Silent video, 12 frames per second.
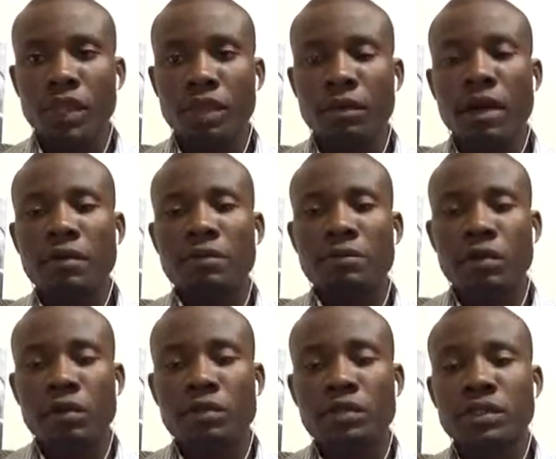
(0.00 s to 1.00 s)
You have the
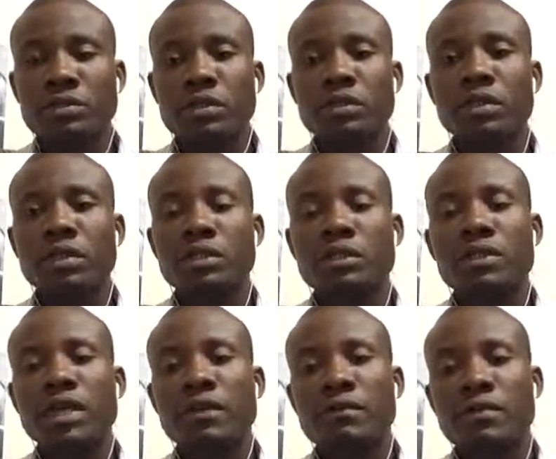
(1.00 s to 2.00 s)
frequency modulation,
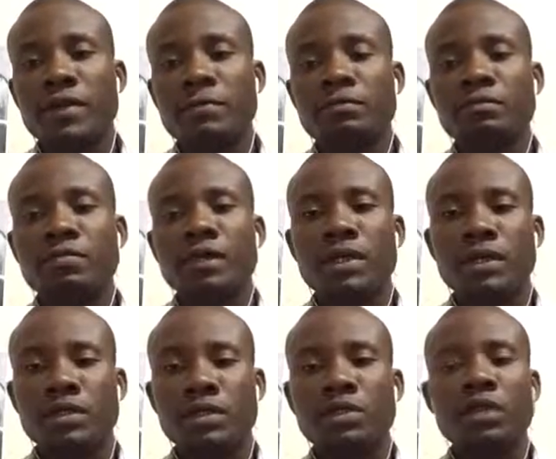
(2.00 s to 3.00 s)
FM.
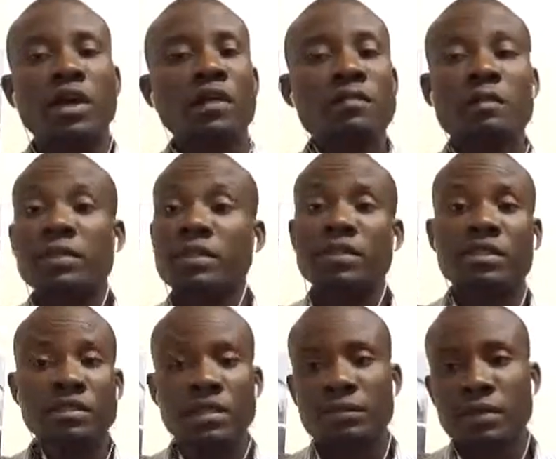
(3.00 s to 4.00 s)
So you know, everybody
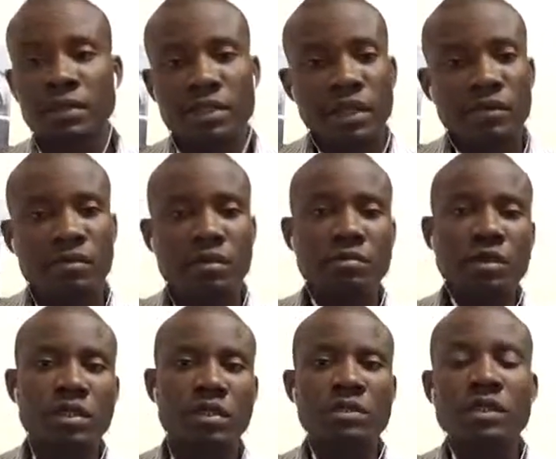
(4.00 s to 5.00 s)
knows about the FM
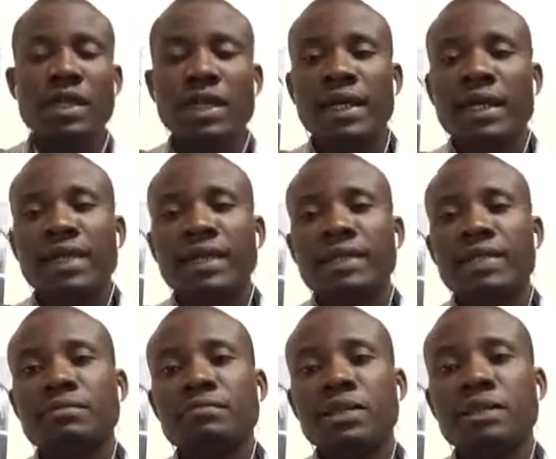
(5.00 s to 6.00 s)
radio.
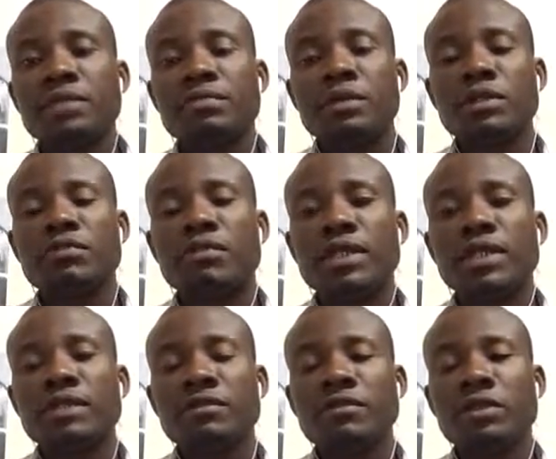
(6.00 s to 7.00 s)
It means
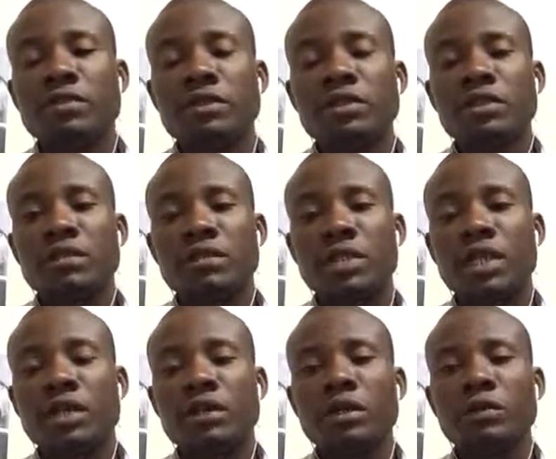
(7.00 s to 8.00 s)
modifying the frequency of the
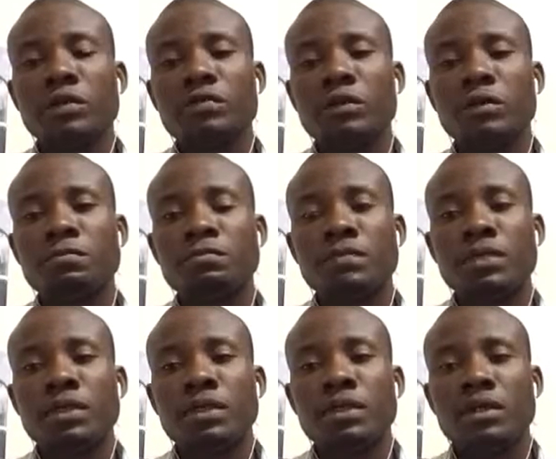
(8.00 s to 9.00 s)
carrier waveform.
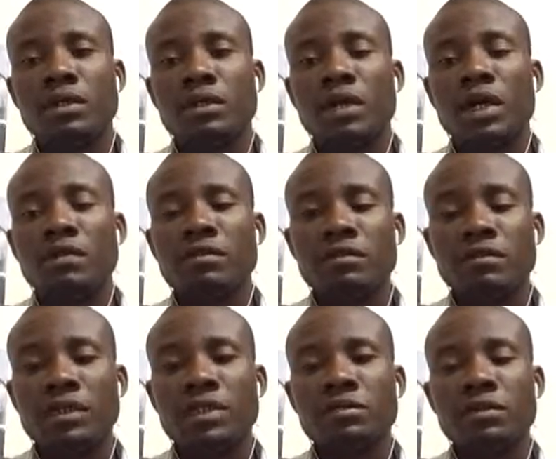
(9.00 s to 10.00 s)
You have the
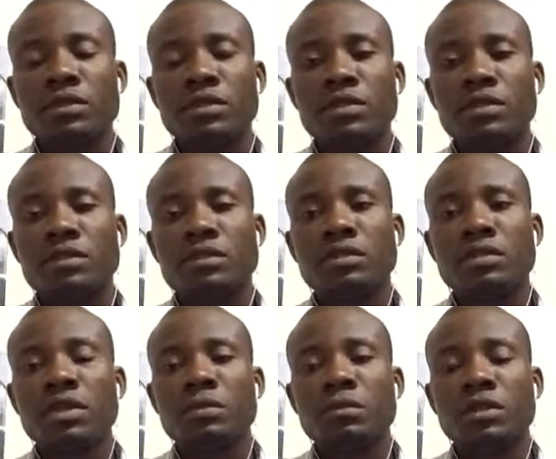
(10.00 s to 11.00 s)
phase modulation,
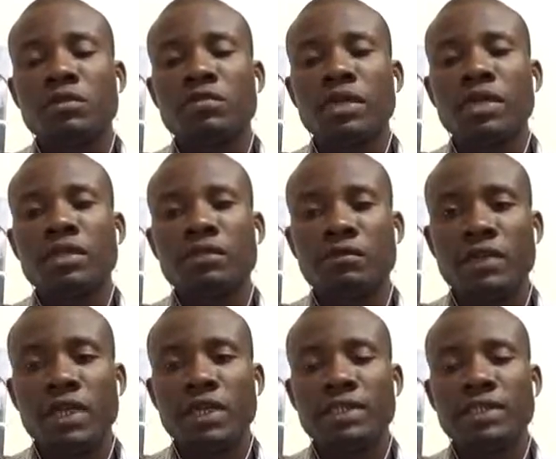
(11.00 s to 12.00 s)
modifying the
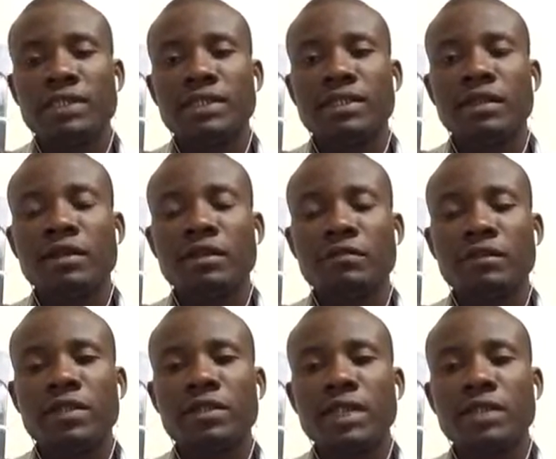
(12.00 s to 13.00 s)
phase or the
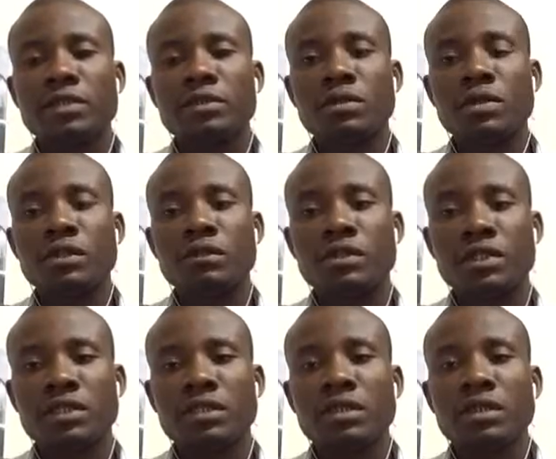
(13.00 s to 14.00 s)
phase angle of
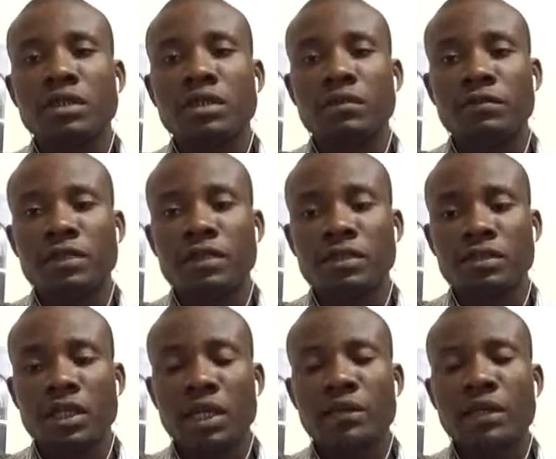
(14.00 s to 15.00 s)
the
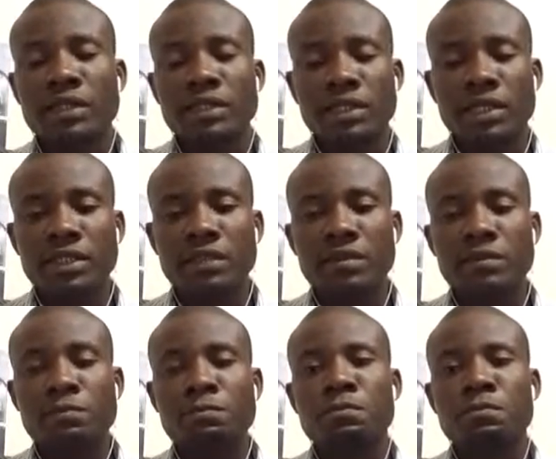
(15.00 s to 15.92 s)
carrier signal.